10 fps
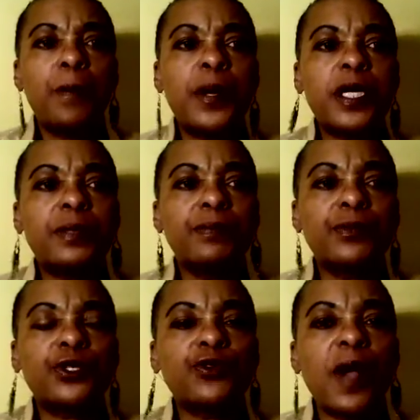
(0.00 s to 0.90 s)
but
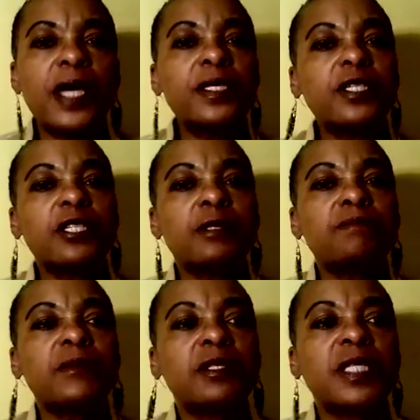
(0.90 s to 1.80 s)
try to
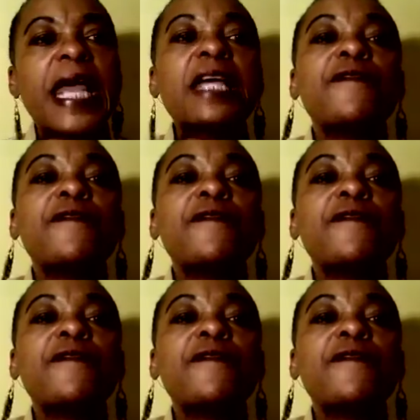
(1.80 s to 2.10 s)
take